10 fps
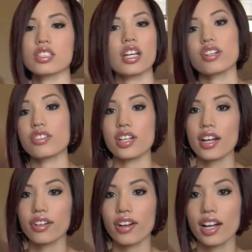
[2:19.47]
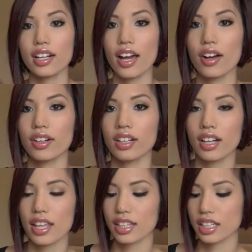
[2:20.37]
just energetic right now.
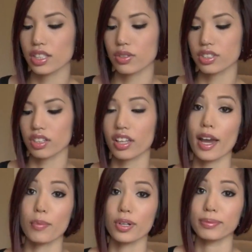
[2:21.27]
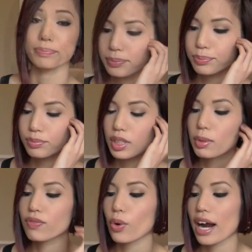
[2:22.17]
I think he knows he's on camera.
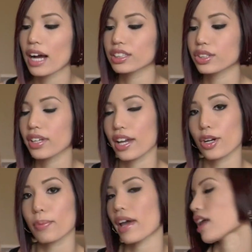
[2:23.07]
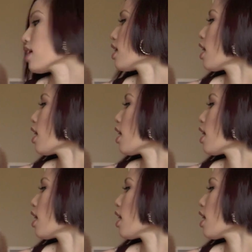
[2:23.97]
Number four, how did you get your pet?